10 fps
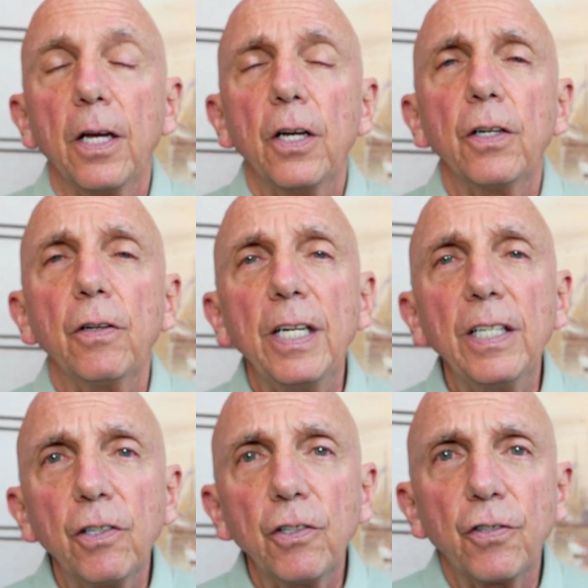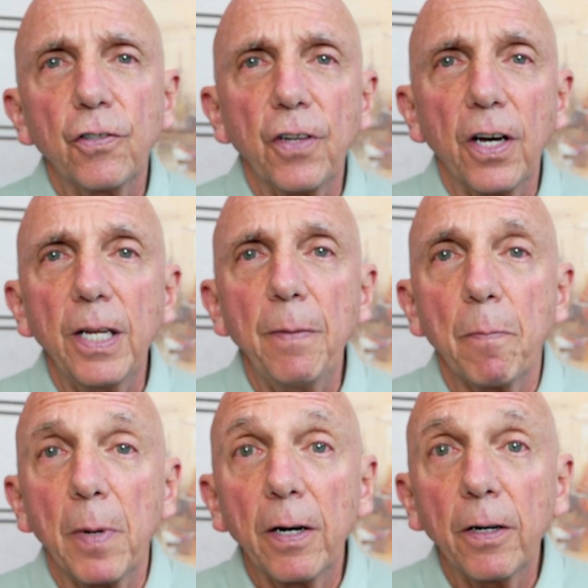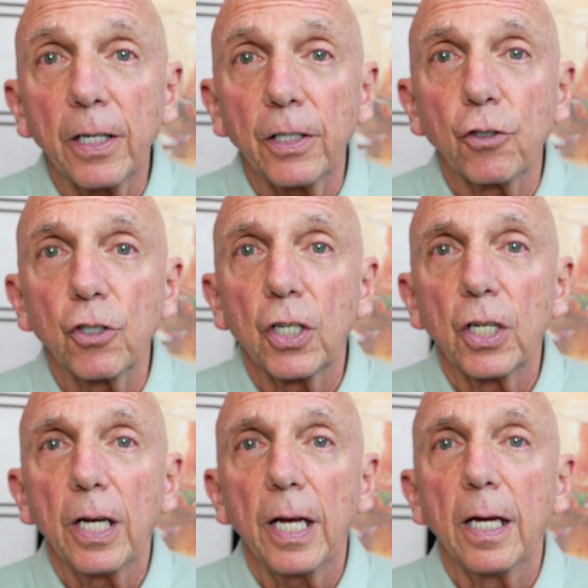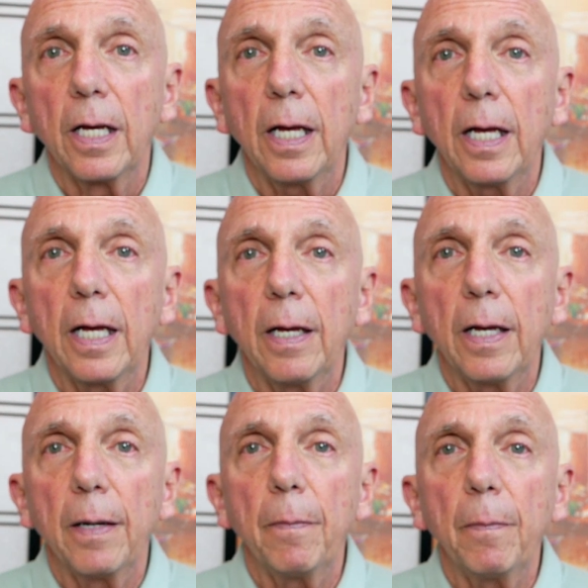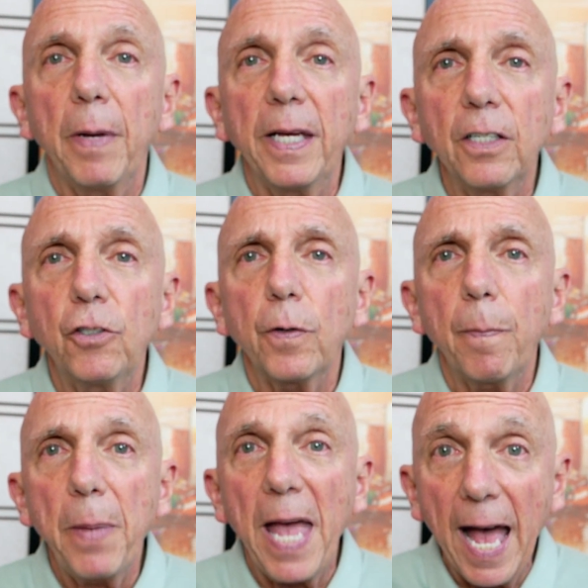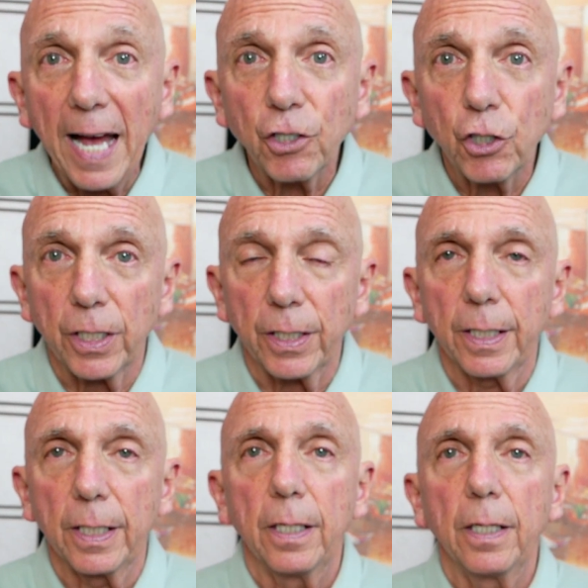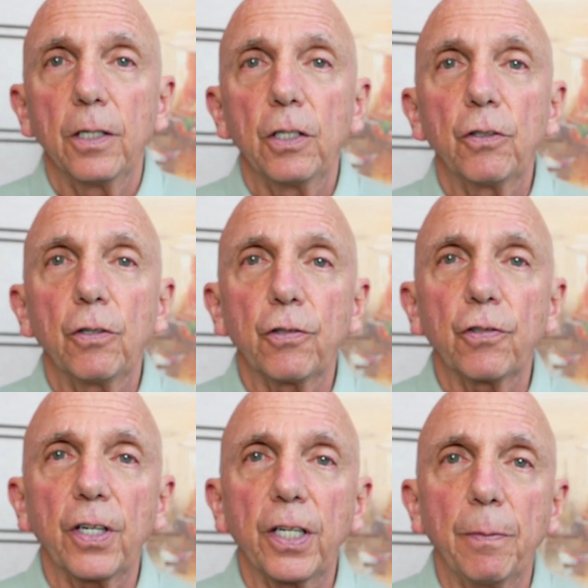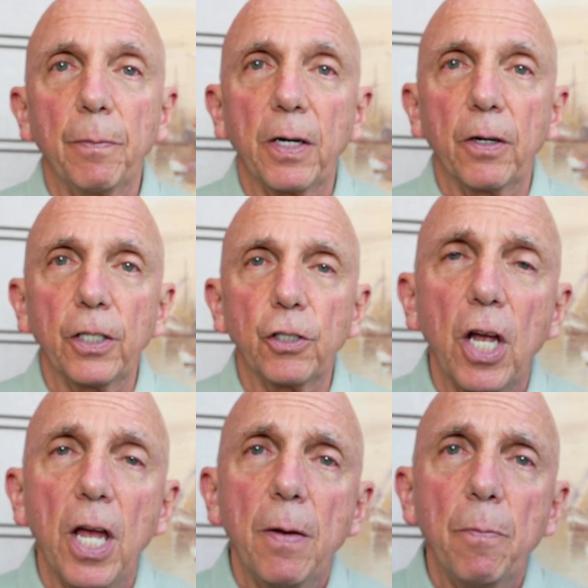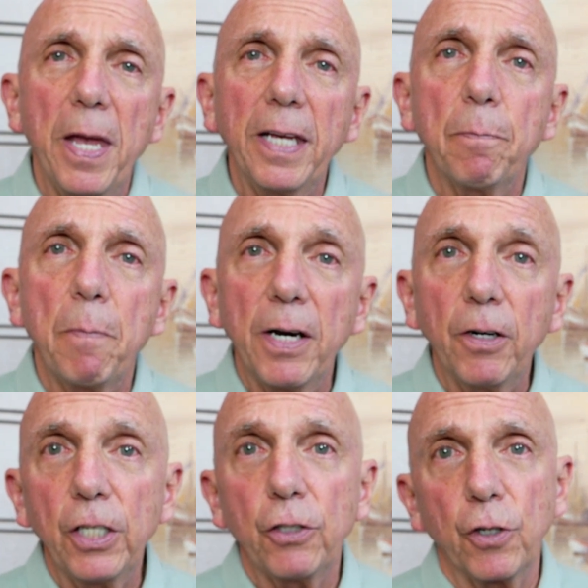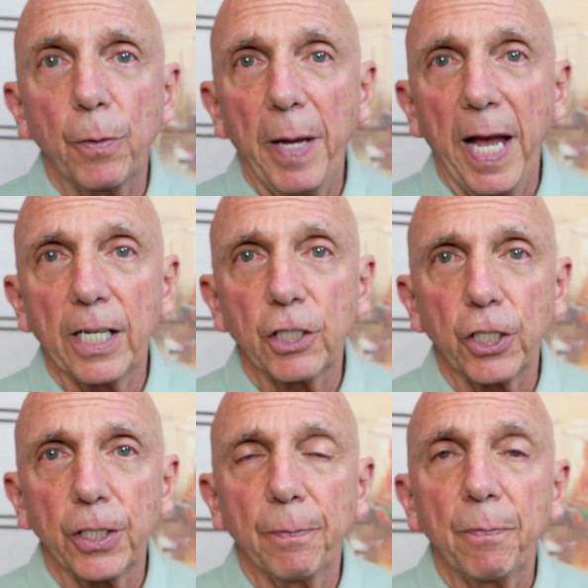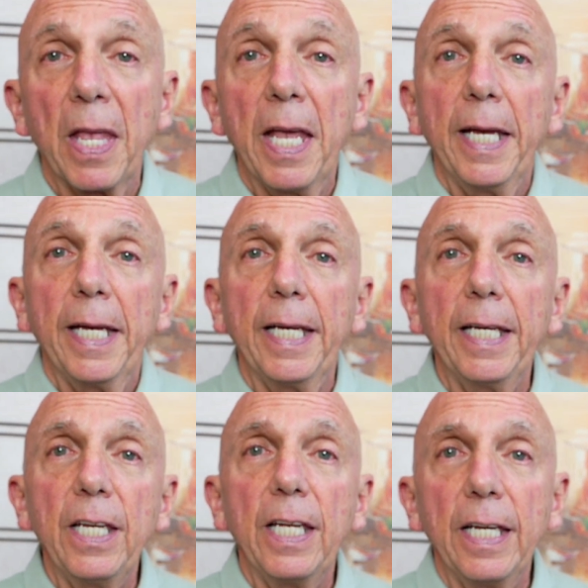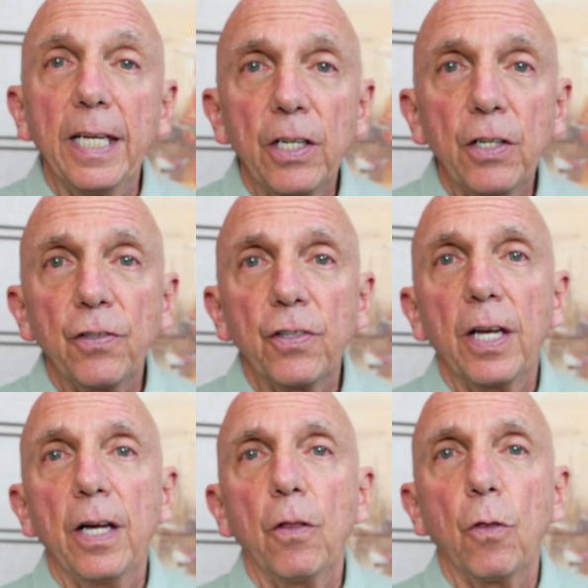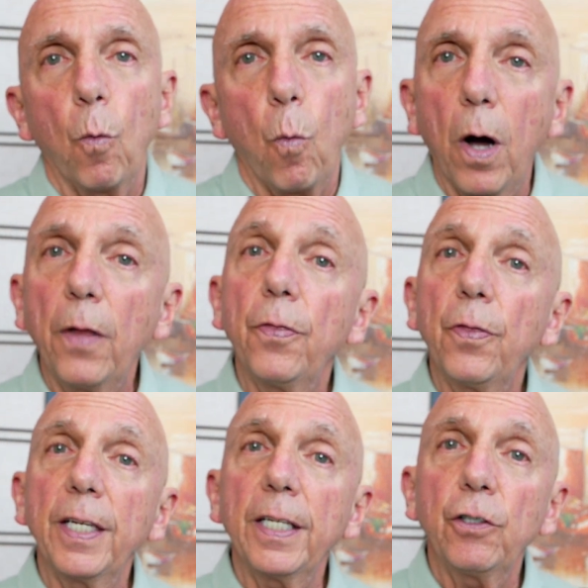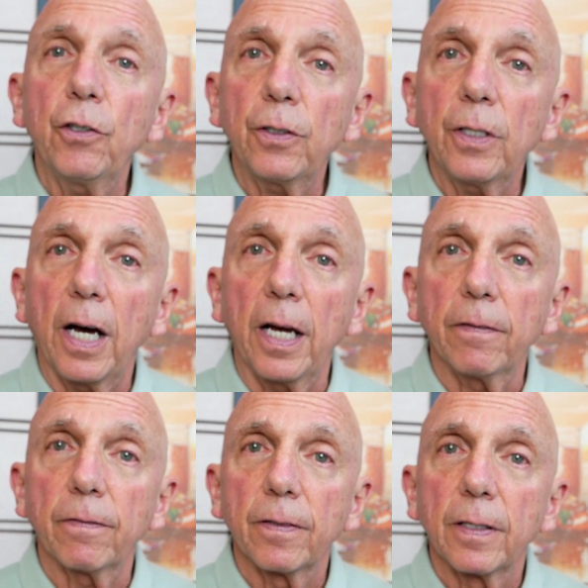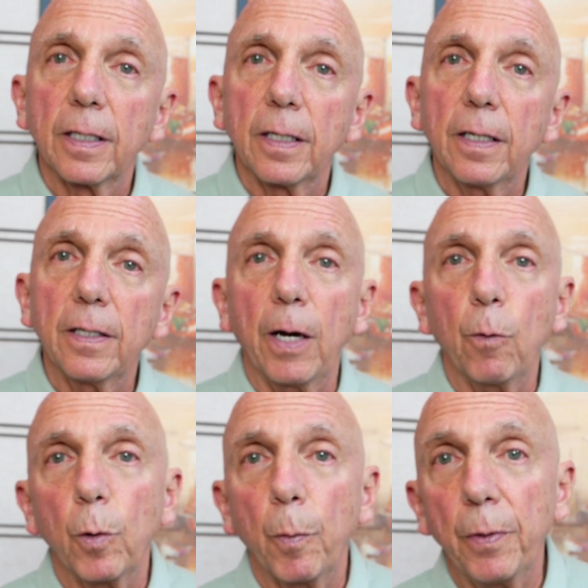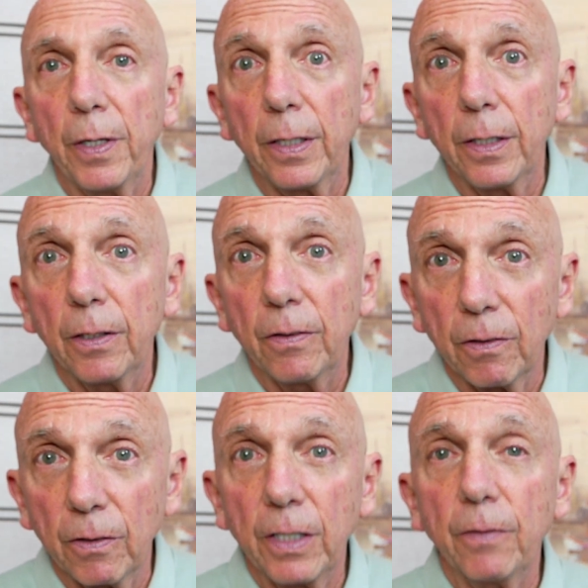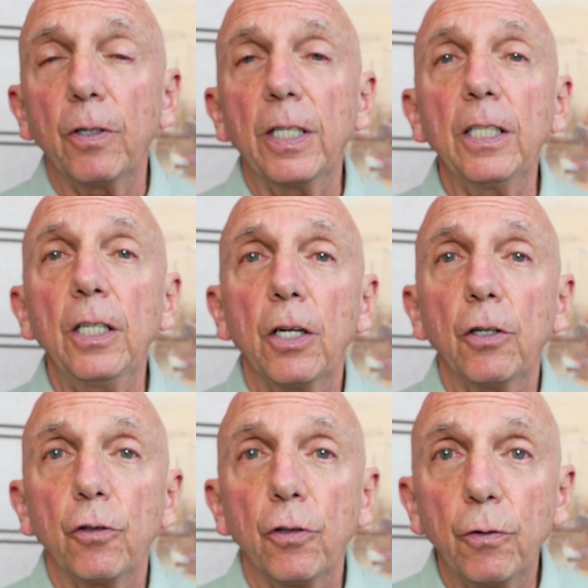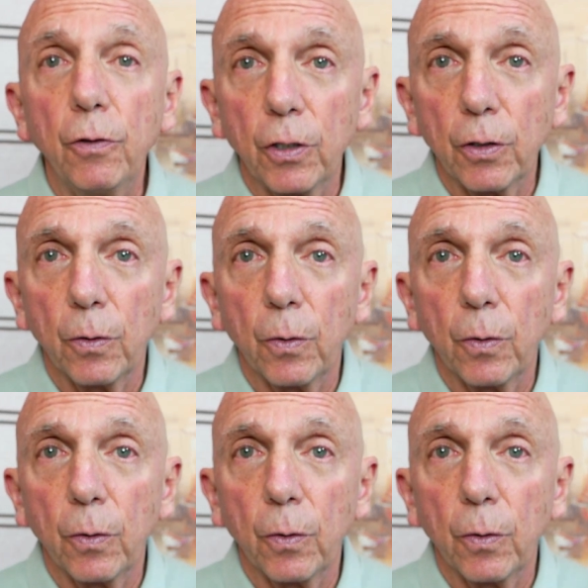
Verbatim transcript: You need to study marriage. Make it your passion to study marriage. Make marriage your passion. It is the one thing in your life that will be delivering to you